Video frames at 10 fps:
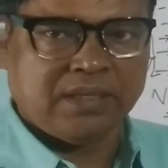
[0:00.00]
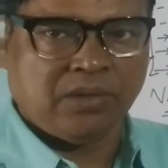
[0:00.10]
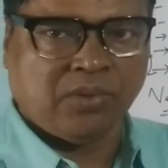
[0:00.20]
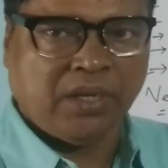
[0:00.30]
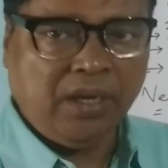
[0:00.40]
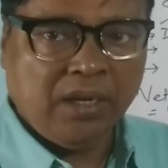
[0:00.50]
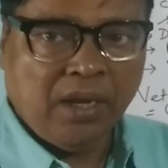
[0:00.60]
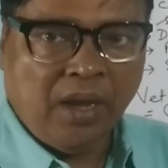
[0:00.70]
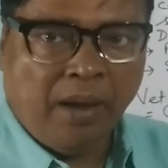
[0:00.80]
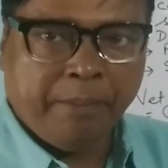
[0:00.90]
a way,
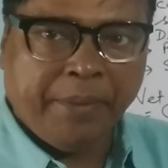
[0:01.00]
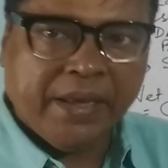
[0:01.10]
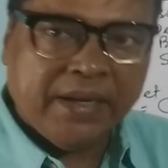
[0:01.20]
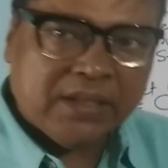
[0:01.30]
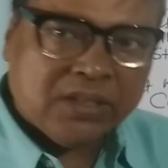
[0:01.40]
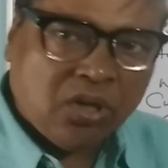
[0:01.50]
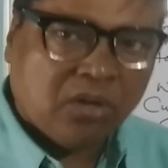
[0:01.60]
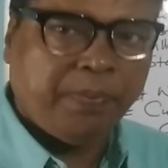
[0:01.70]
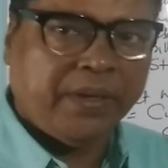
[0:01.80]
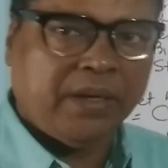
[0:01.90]
very
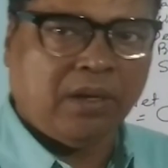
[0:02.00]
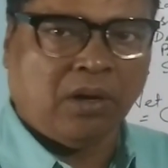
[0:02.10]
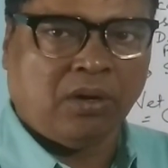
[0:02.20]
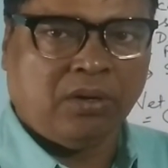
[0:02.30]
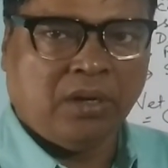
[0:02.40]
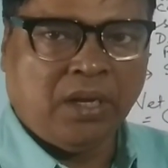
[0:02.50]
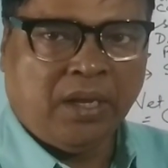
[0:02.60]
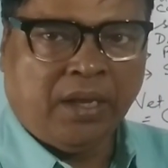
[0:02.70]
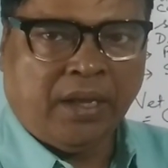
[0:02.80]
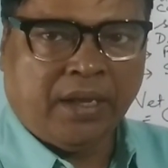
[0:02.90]
short period,
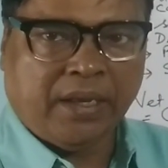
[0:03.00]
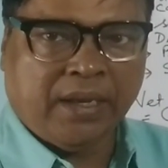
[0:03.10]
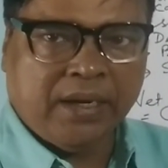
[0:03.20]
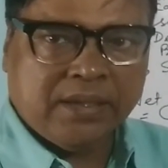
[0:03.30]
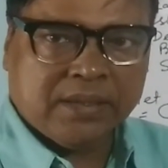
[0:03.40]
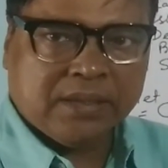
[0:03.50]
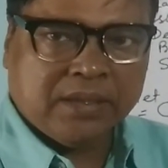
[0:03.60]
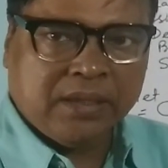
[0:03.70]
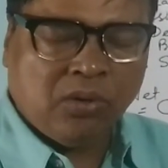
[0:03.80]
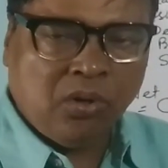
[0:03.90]
it
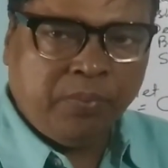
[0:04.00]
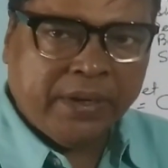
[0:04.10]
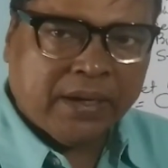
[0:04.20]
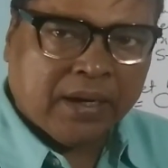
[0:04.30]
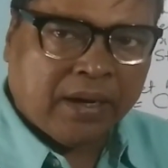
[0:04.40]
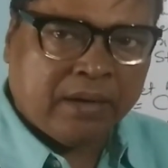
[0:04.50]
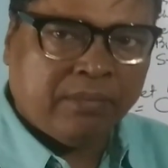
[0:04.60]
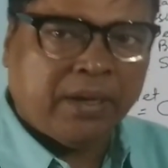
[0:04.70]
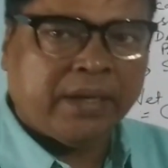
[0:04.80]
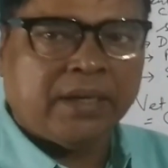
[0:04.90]
will be
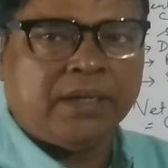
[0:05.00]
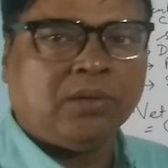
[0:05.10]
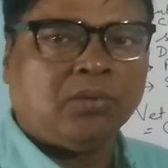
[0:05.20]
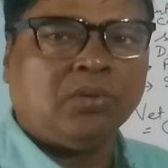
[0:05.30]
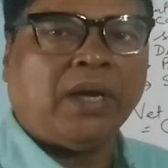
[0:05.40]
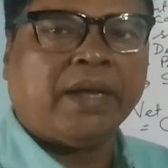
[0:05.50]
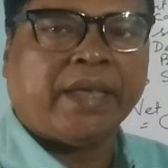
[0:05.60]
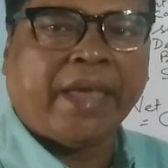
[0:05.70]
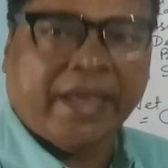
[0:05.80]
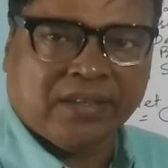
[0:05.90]
converted into the
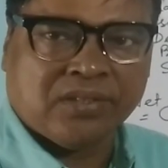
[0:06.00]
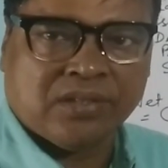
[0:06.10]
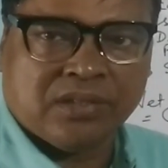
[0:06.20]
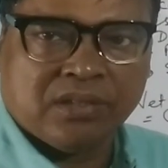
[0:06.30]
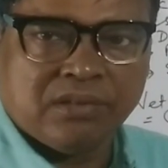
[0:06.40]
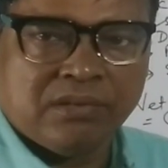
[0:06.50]
cash,